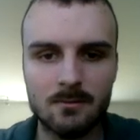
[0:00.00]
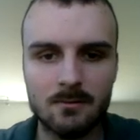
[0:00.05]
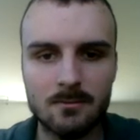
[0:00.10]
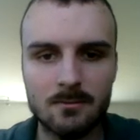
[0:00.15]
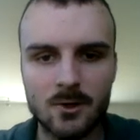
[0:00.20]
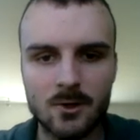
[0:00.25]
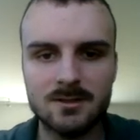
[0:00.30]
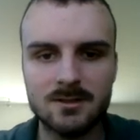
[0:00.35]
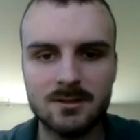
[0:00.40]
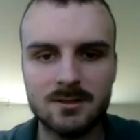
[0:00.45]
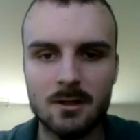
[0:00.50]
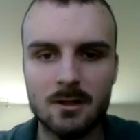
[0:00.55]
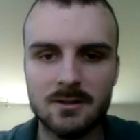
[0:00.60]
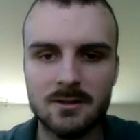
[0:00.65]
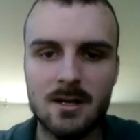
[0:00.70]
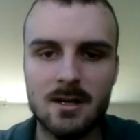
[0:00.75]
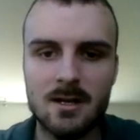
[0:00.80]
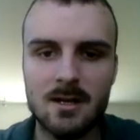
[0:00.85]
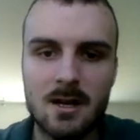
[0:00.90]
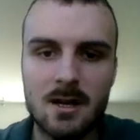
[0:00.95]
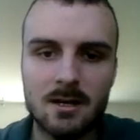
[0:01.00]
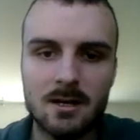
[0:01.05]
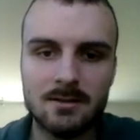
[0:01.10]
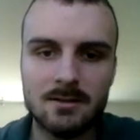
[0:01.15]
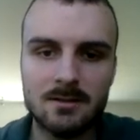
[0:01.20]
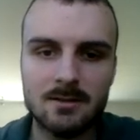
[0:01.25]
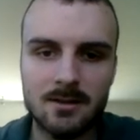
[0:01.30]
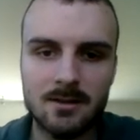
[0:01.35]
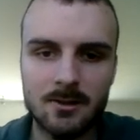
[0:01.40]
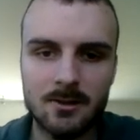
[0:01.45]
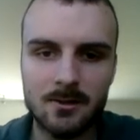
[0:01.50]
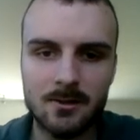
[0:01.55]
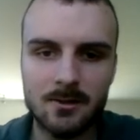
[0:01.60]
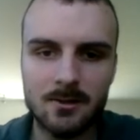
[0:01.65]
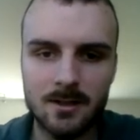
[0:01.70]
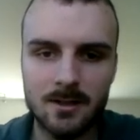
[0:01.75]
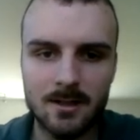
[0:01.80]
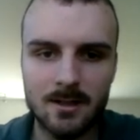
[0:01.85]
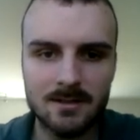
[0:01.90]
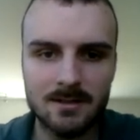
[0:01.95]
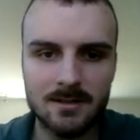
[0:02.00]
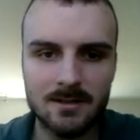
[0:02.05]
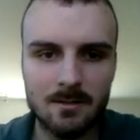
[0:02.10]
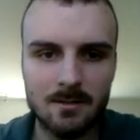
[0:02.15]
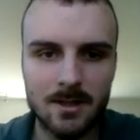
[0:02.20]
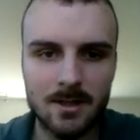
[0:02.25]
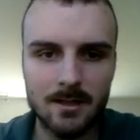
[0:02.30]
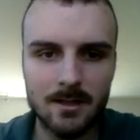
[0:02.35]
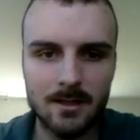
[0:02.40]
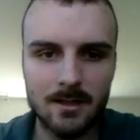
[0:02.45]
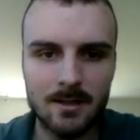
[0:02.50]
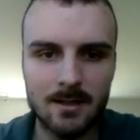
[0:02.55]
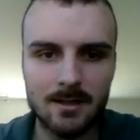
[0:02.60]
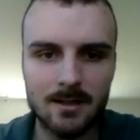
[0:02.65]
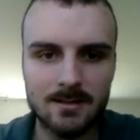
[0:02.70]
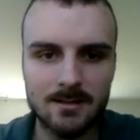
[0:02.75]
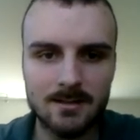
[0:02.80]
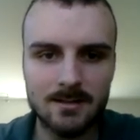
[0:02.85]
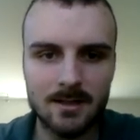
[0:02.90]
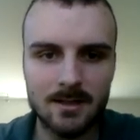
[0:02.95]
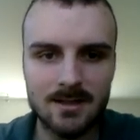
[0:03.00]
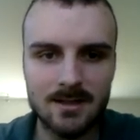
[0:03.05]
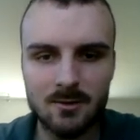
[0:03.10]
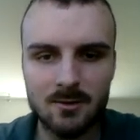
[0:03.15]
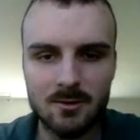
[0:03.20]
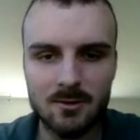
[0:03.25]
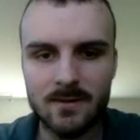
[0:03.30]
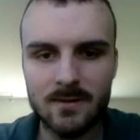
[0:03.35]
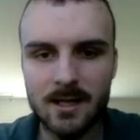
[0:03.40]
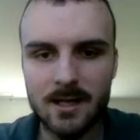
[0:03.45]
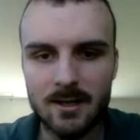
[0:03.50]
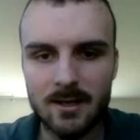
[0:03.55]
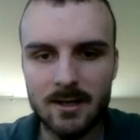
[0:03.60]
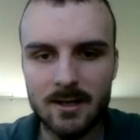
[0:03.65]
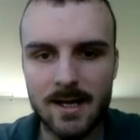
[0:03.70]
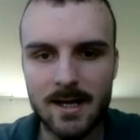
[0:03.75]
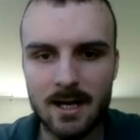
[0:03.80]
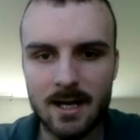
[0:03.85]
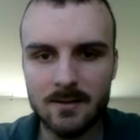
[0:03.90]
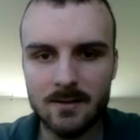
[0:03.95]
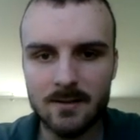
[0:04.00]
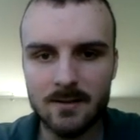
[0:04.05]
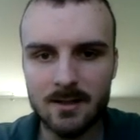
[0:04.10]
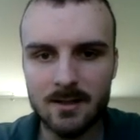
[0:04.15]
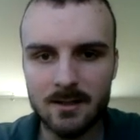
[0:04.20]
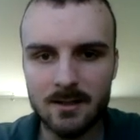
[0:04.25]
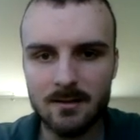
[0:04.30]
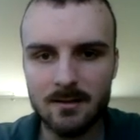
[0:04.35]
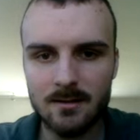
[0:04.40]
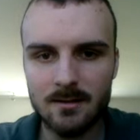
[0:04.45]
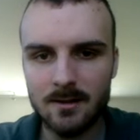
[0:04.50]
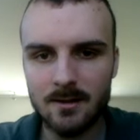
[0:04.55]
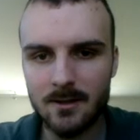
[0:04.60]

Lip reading: for ourselves. So let's submit this sample file that I have here